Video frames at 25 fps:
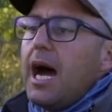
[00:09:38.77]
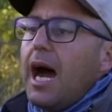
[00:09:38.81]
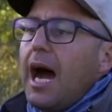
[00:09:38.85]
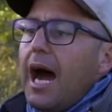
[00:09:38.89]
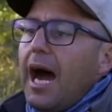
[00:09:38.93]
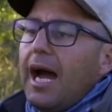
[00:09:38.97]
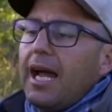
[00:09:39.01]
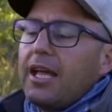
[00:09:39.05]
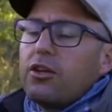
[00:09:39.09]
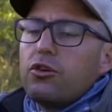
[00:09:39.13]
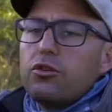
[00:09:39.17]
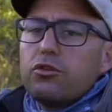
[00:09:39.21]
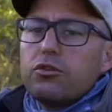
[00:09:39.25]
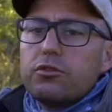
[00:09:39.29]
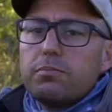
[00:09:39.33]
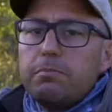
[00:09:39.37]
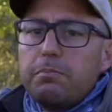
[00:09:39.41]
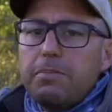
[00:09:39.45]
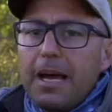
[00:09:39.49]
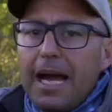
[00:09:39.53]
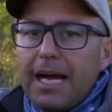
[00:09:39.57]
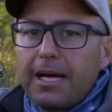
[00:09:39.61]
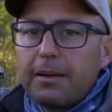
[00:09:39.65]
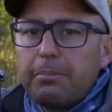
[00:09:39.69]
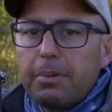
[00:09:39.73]
I use
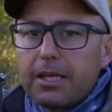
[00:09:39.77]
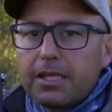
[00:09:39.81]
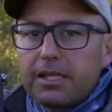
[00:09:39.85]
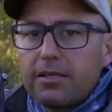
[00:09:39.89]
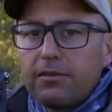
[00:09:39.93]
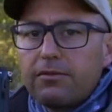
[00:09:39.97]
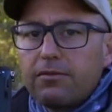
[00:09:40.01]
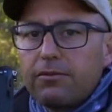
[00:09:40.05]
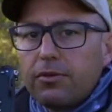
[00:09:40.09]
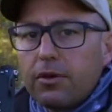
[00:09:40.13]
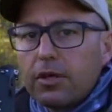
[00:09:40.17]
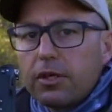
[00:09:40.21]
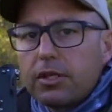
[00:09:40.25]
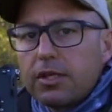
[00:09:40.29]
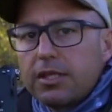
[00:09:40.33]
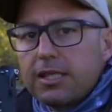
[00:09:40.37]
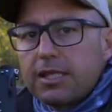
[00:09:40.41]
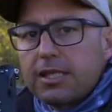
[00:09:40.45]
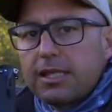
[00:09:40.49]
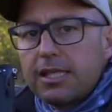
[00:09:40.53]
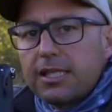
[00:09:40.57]
back button focus,